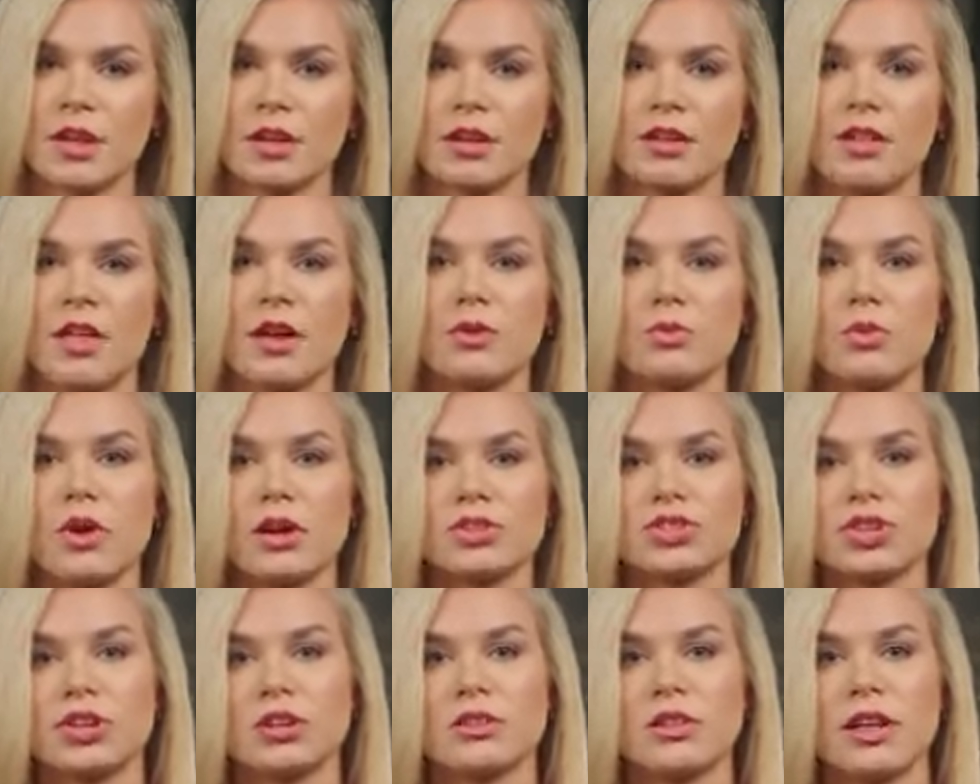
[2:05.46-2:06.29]

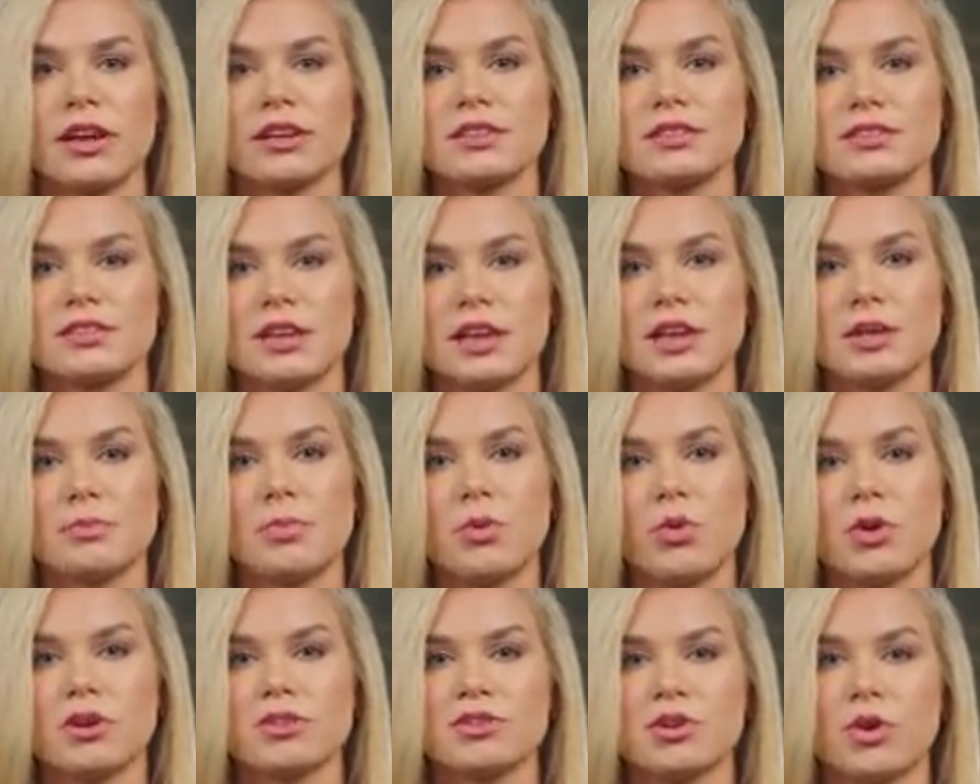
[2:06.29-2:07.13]
CloudWatch collects data
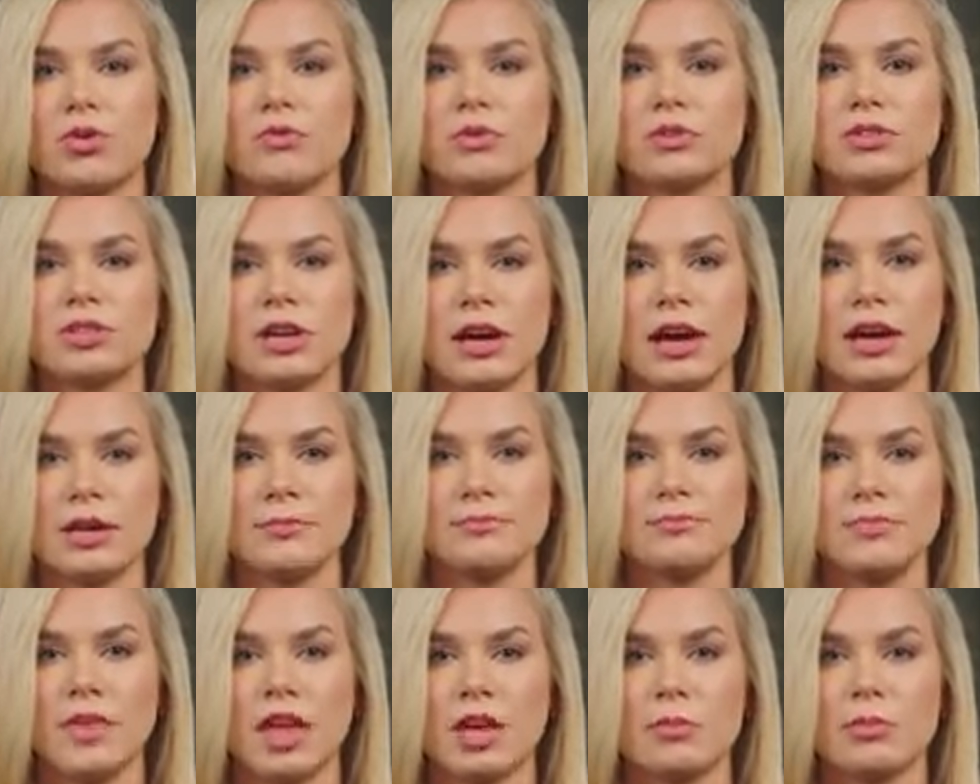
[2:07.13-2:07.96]
points over
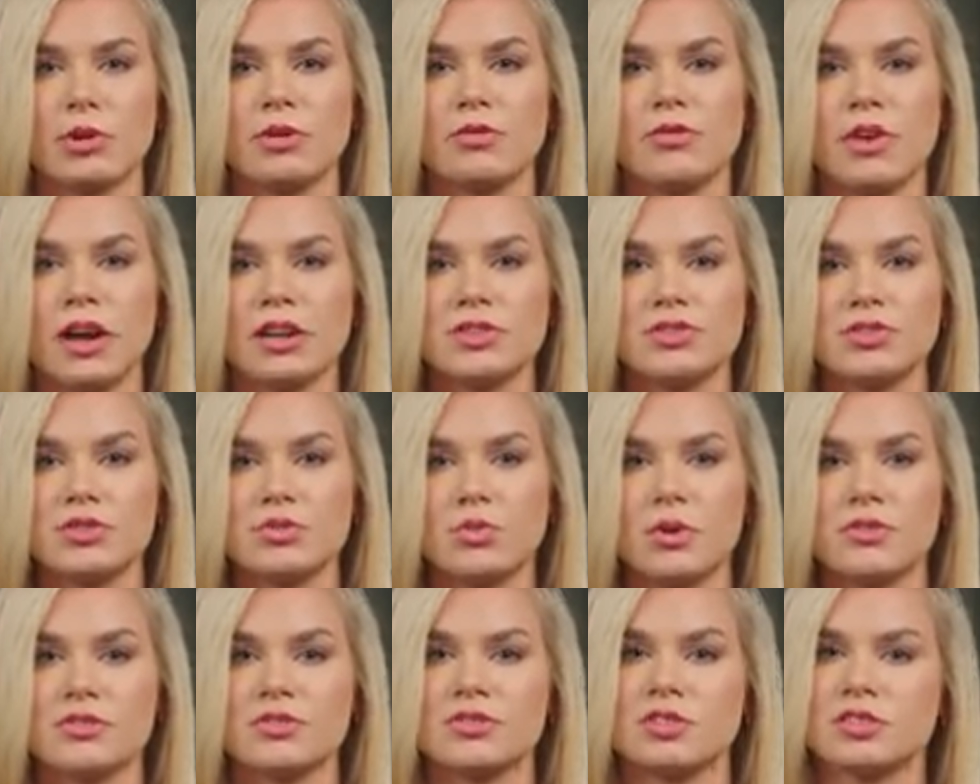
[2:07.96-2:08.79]
time and provides you
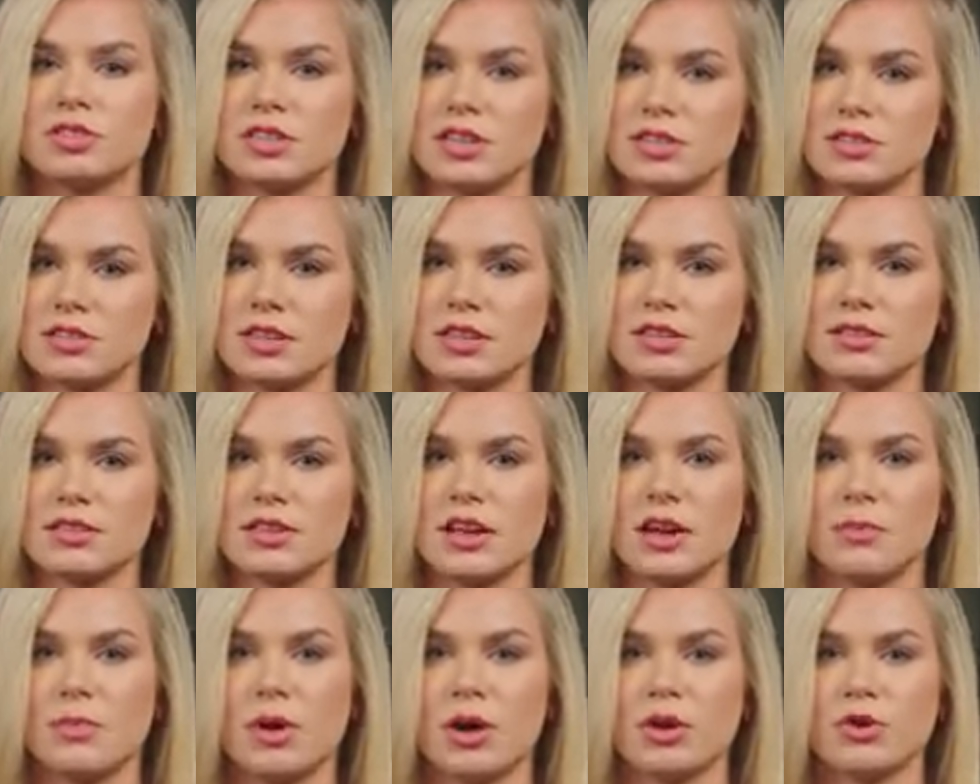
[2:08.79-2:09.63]
with statistics
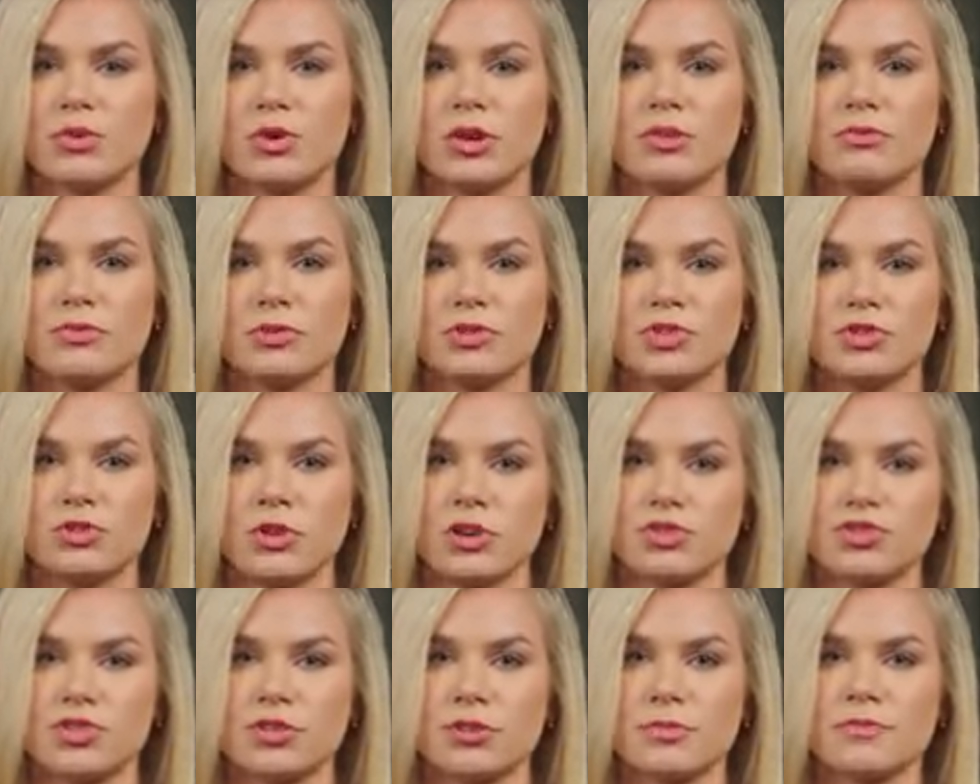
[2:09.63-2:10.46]
about your
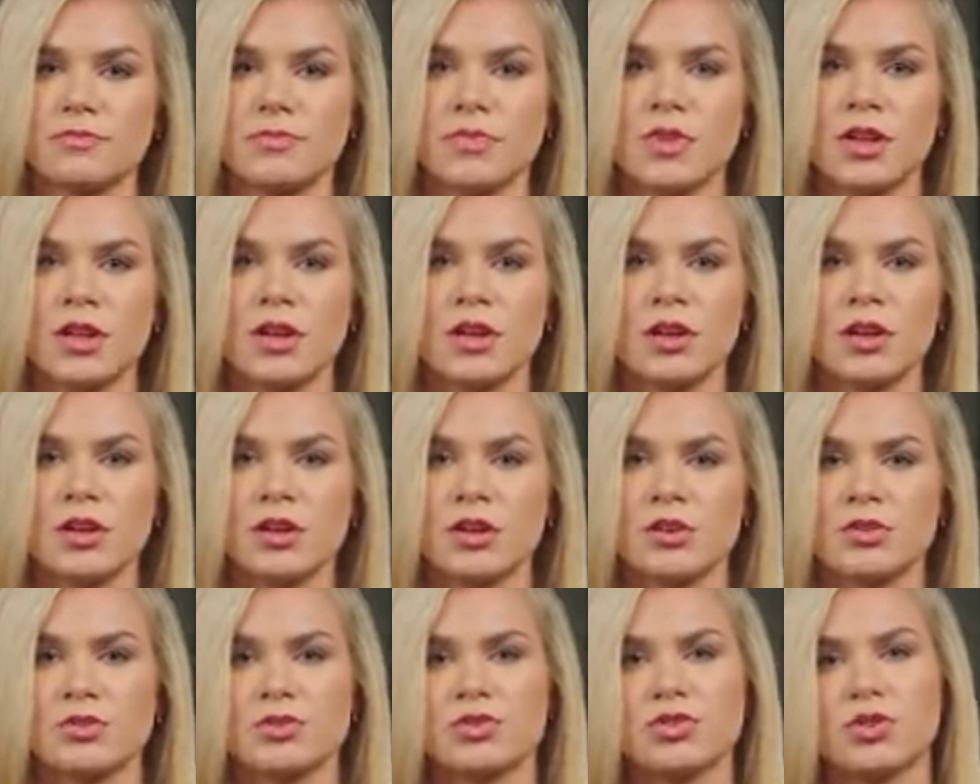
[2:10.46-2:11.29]
infrastructure,
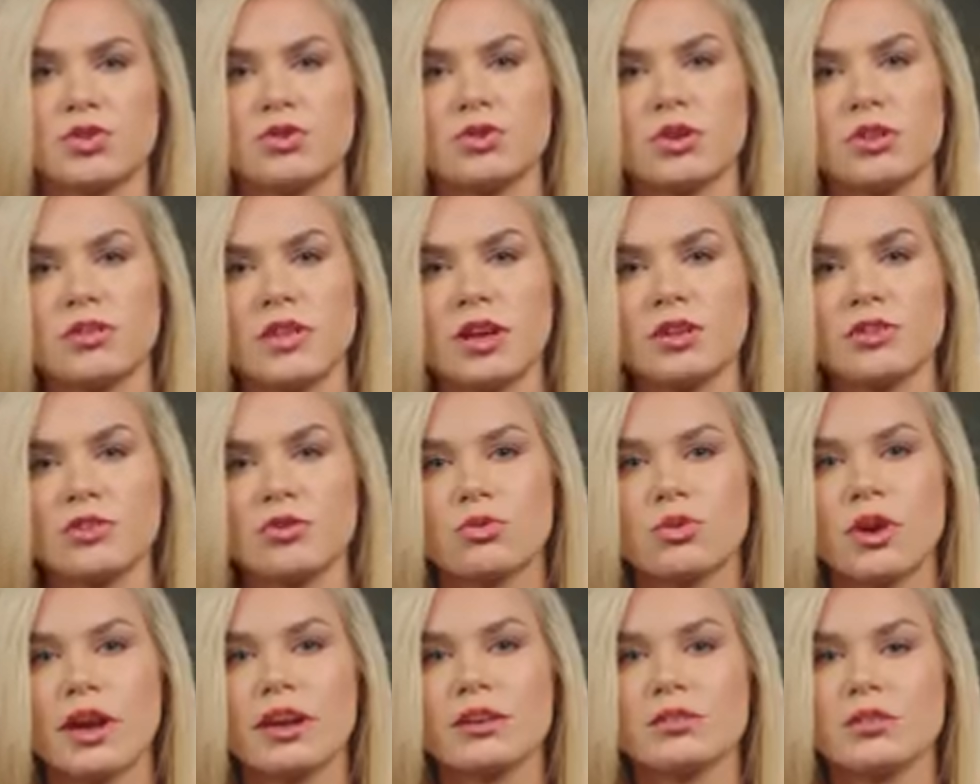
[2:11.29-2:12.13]
so you can then
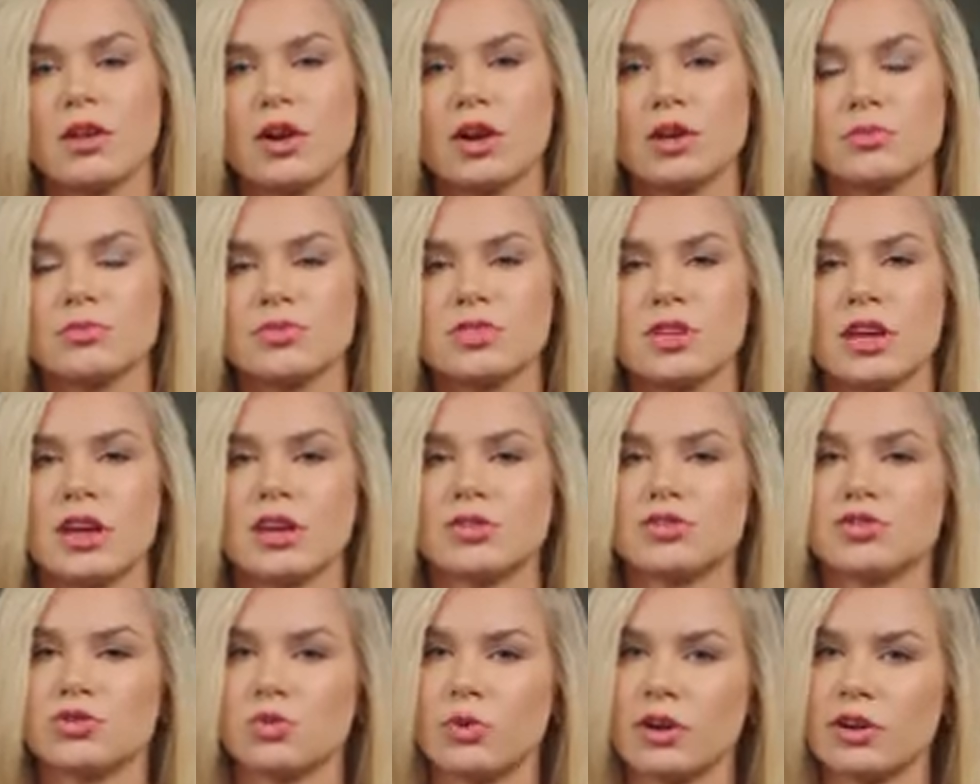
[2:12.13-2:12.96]
create alarms
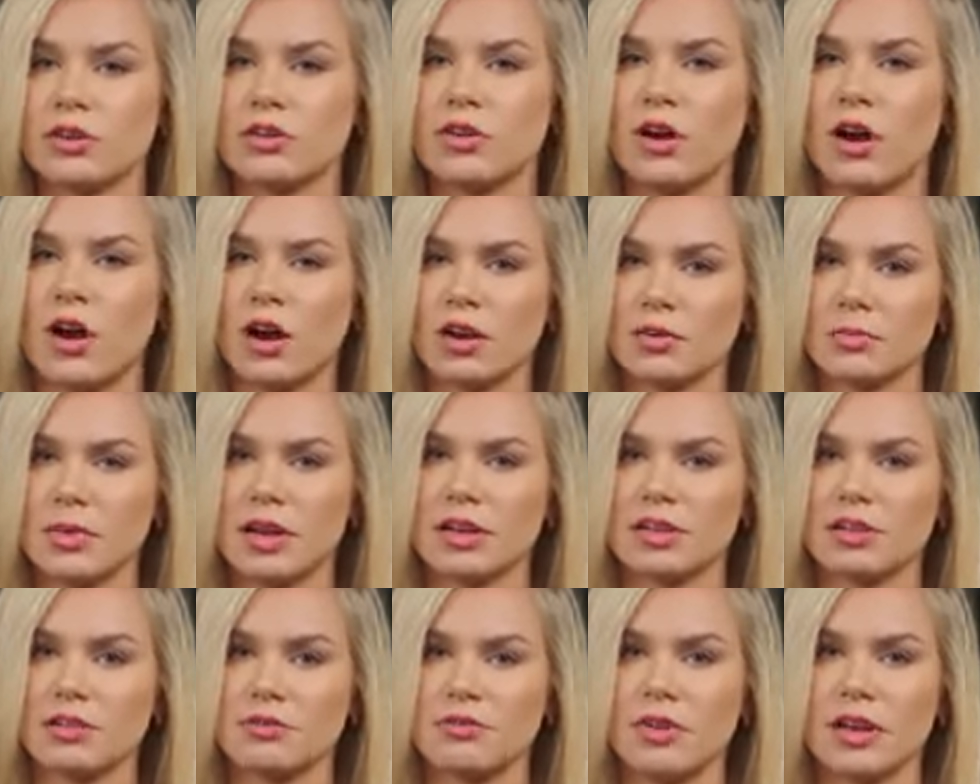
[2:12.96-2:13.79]
and trigger
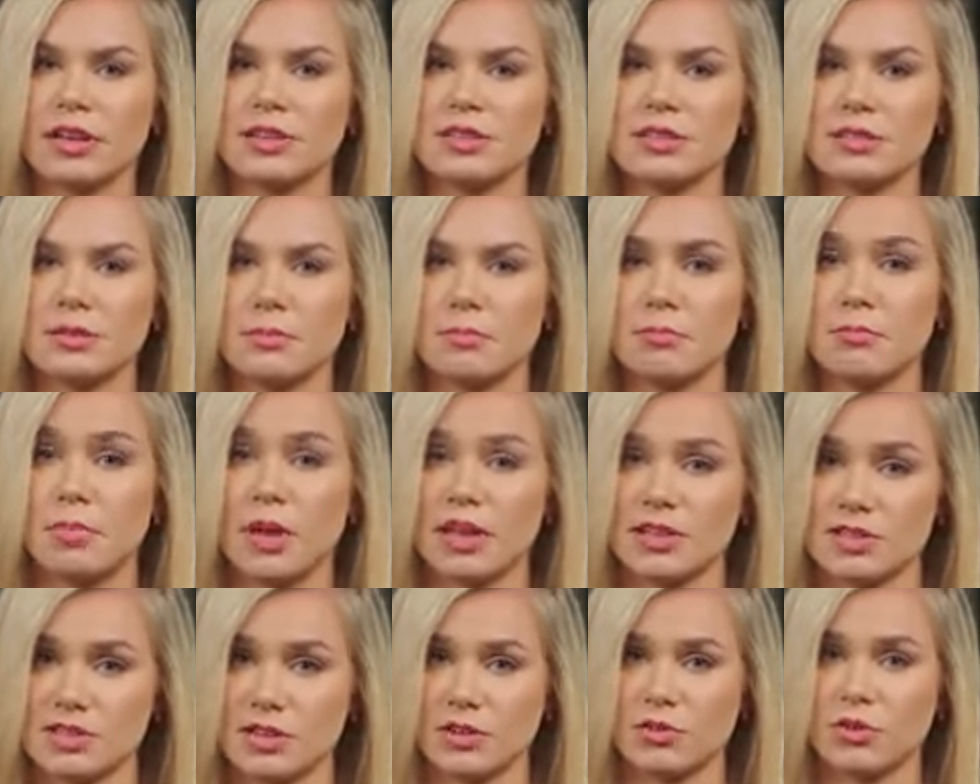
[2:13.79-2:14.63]
automated events
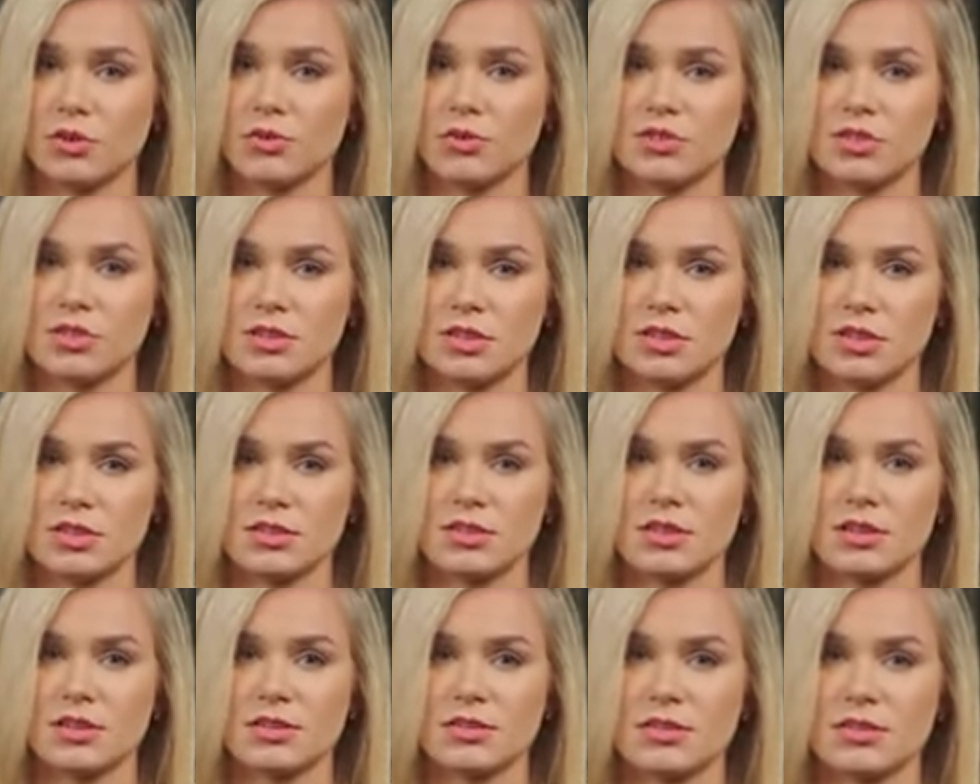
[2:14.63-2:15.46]
based on those
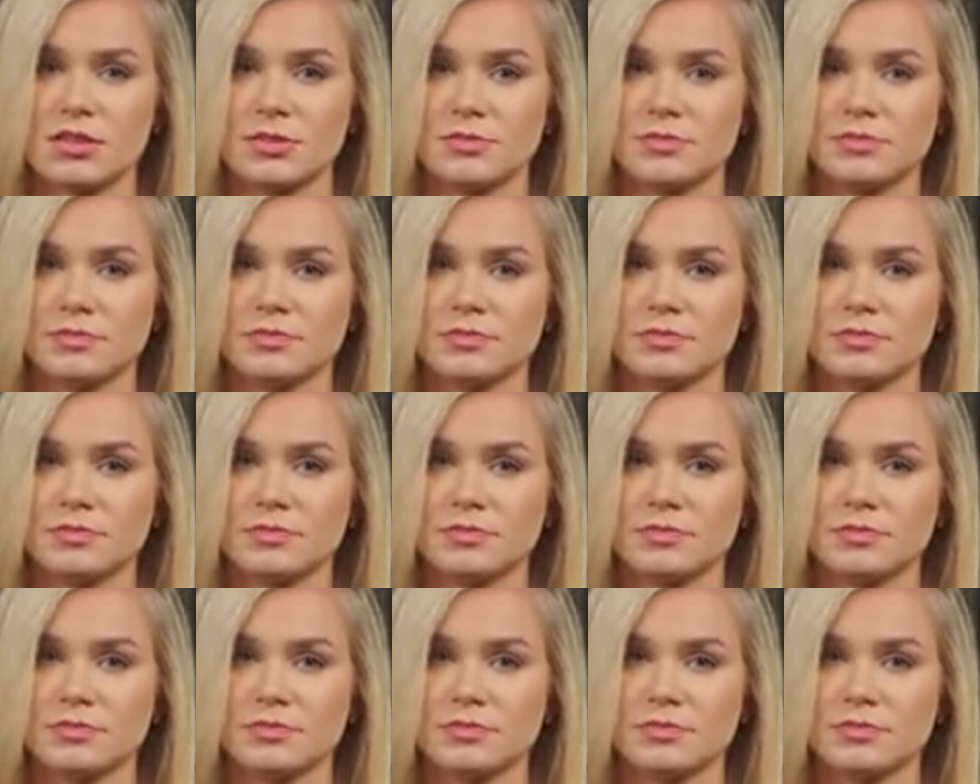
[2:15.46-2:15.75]
statistics.